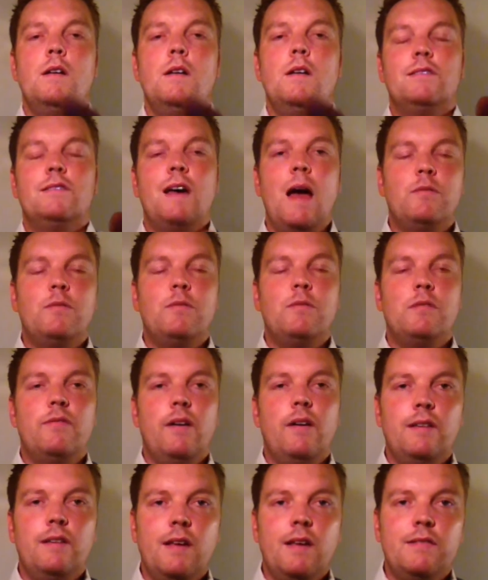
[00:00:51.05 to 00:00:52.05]
Skype's a
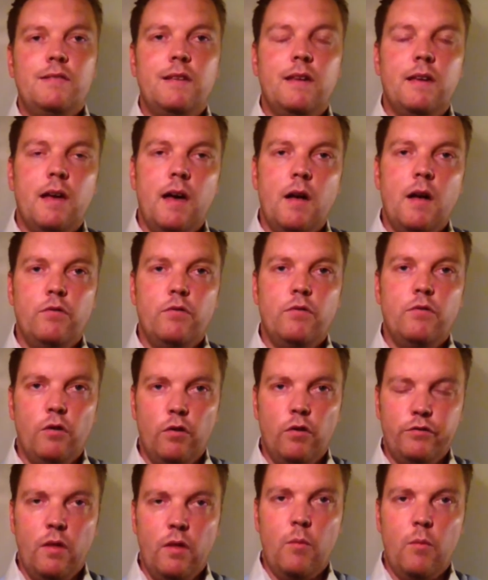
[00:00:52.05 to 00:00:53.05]
fantastic
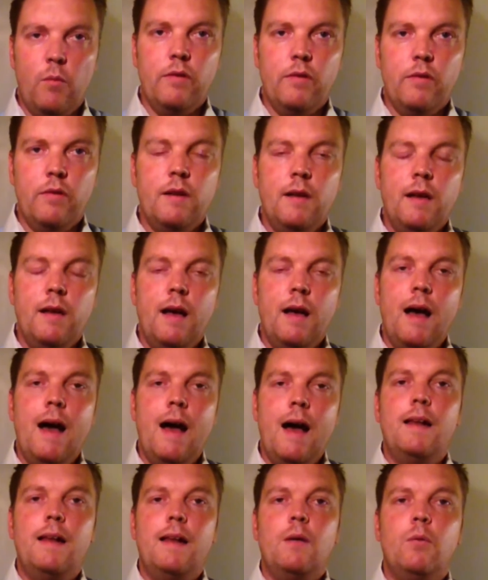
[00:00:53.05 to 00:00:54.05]
resource to do that with,
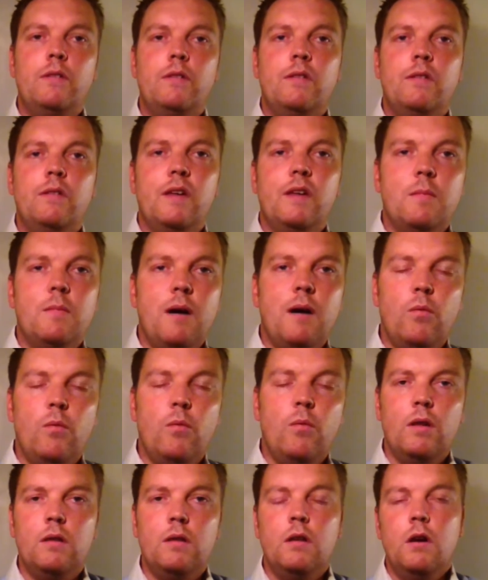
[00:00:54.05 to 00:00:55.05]
and I want you to think about,
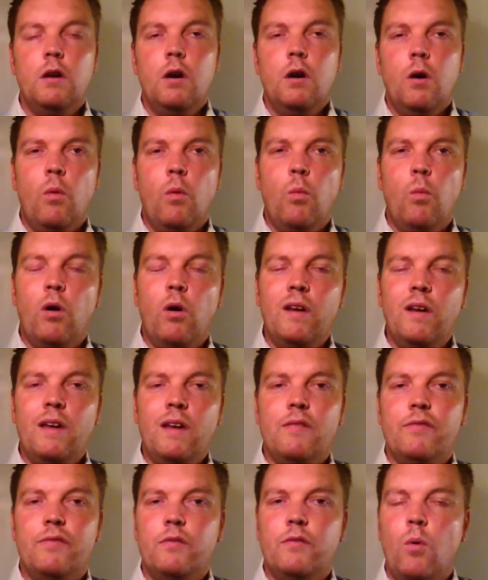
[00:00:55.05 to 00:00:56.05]
well, what
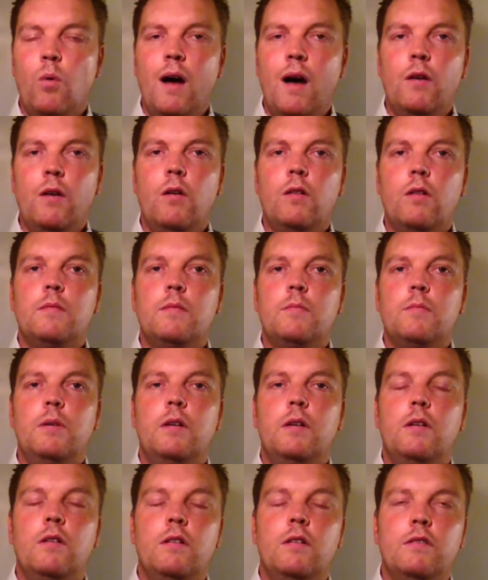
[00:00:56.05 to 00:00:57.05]
if and why not?
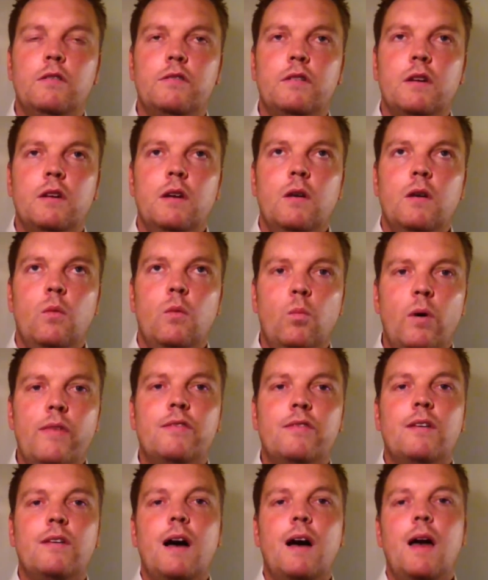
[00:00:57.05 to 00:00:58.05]
Because with
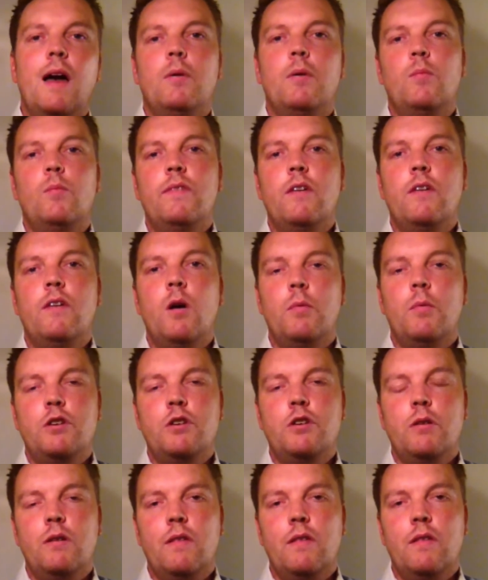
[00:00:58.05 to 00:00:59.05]
Skype and with the
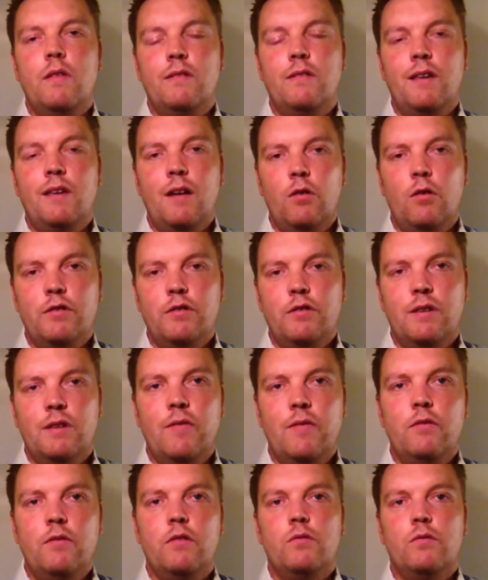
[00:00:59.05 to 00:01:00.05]
opportunity that technology has
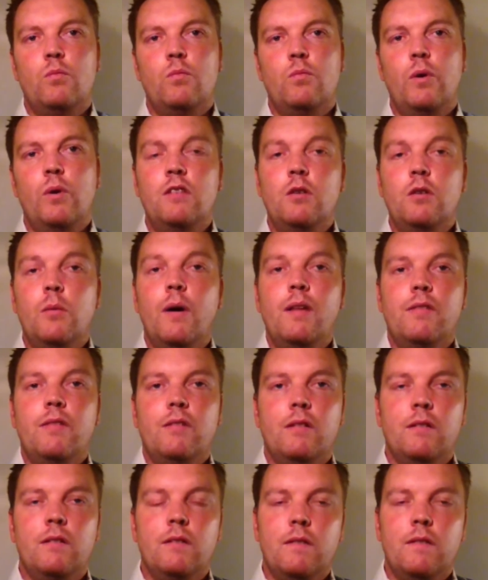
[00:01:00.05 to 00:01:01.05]
given us, we can do
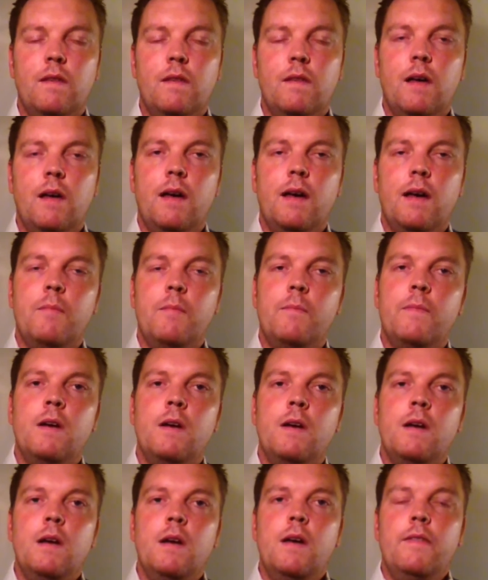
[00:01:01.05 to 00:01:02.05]
anything.
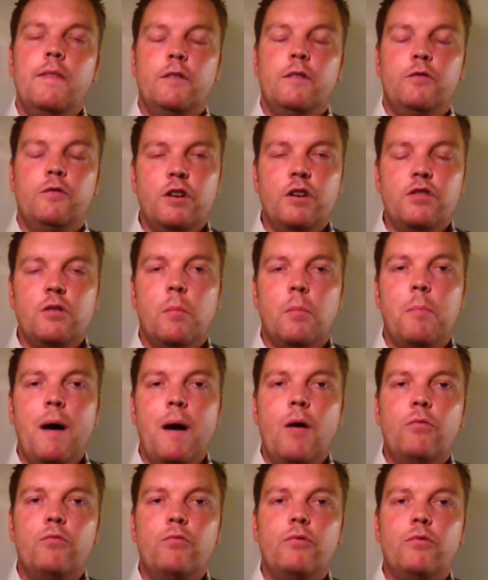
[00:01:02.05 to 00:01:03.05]
The traditional
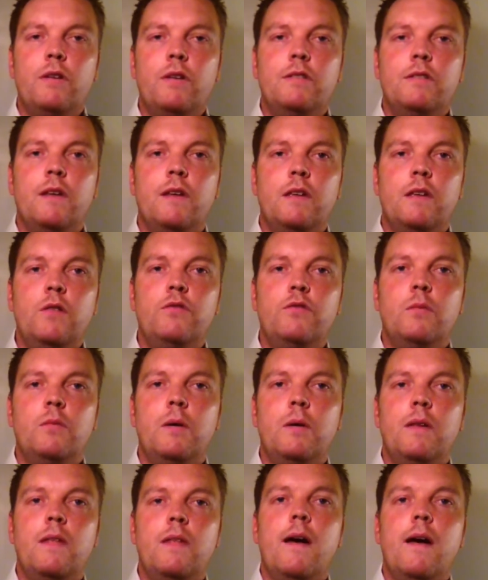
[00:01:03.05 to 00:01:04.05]
boundaries that used to
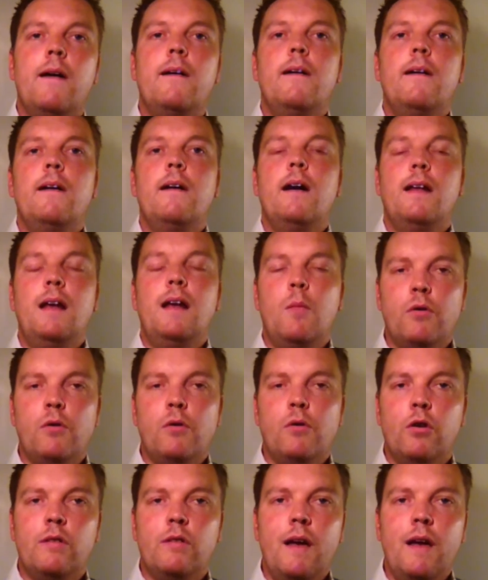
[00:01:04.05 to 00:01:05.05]
be there are now
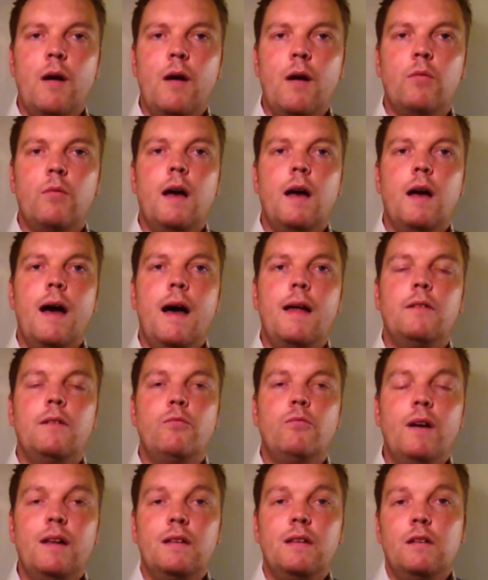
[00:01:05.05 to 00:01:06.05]
broken down, and
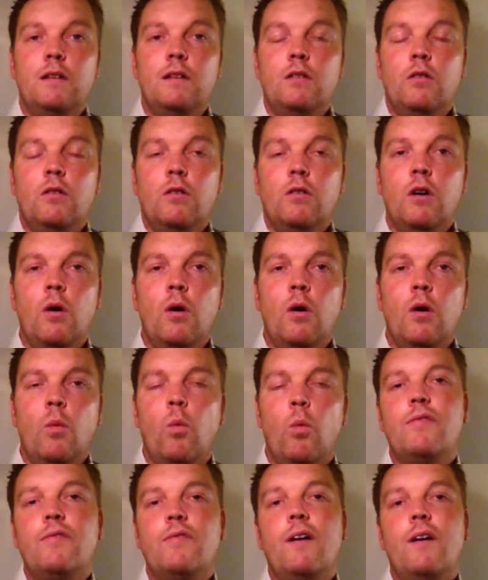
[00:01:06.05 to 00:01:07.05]
really,
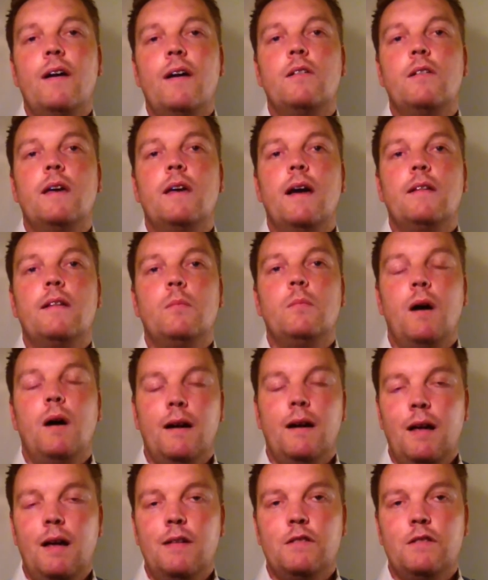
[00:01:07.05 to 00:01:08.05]
what if I could get my
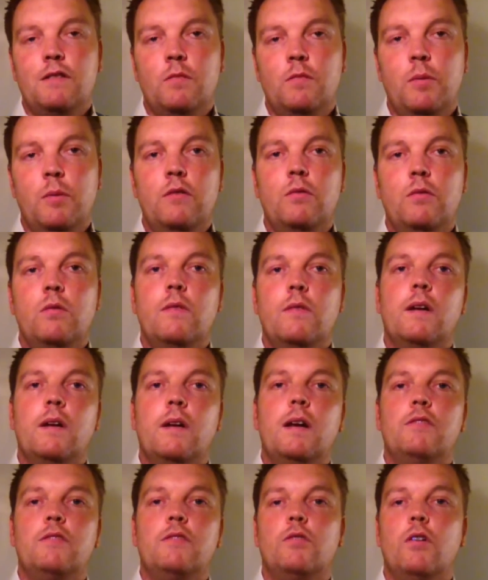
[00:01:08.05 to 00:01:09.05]
class to speak to another
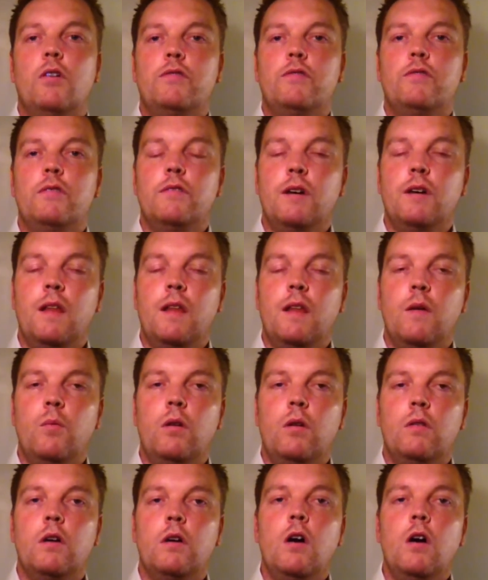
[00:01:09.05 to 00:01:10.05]
class across the other side of the
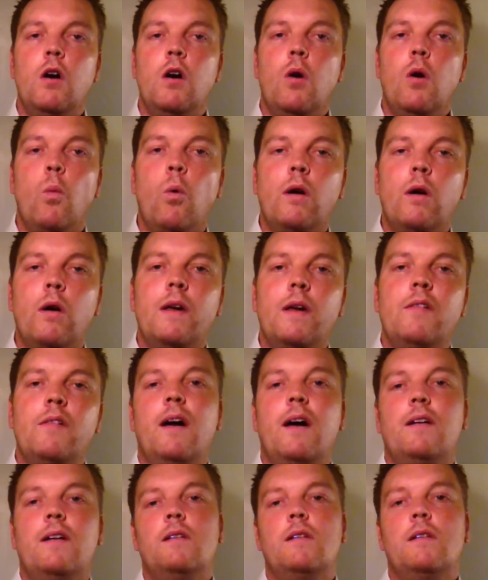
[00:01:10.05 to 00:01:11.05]
world? What if
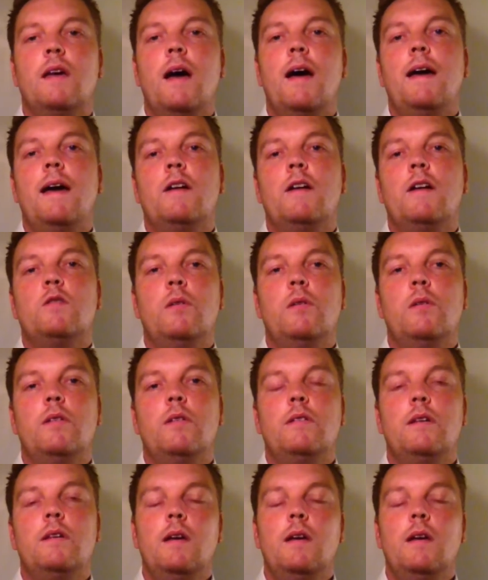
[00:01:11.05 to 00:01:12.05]
I could get an
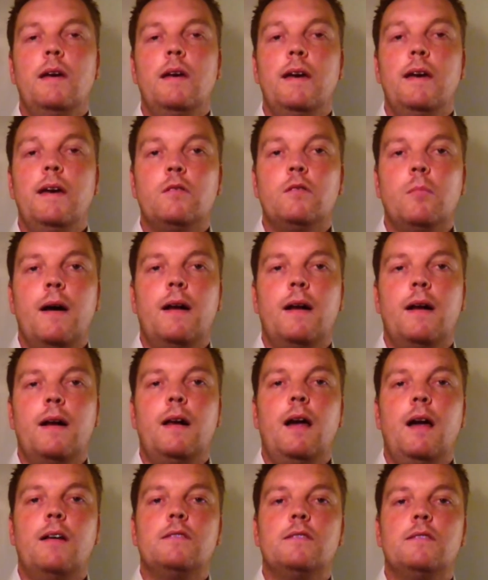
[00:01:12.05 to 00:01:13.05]
expert into my
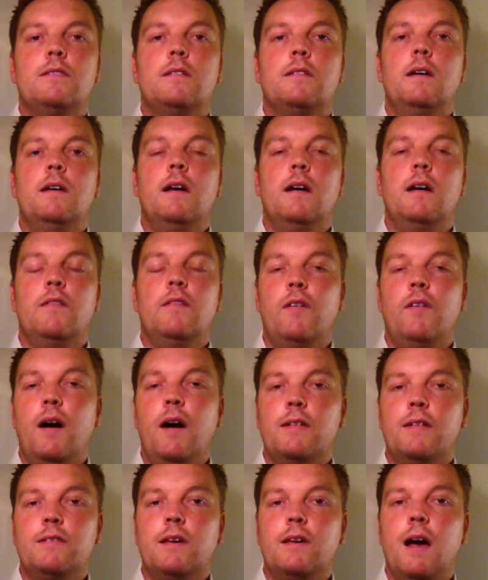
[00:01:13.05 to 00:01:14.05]
class
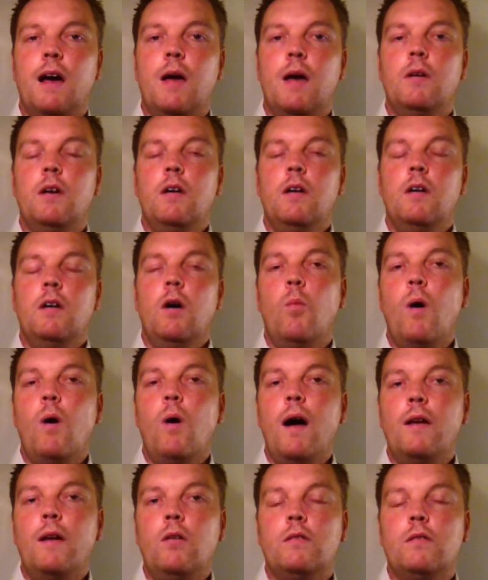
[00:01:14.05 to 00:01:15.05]
via Skype? And
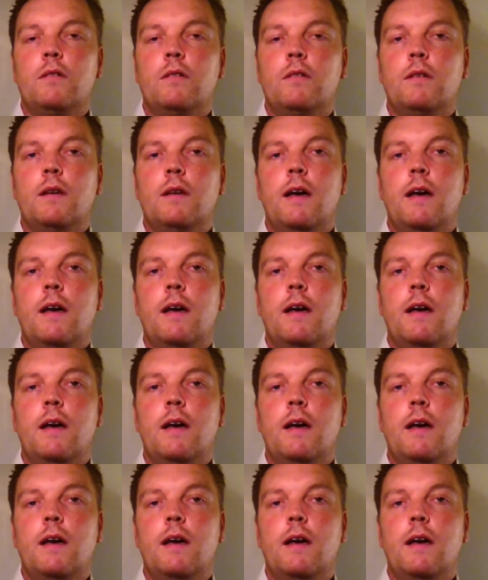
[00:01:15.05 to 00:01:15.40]
why not?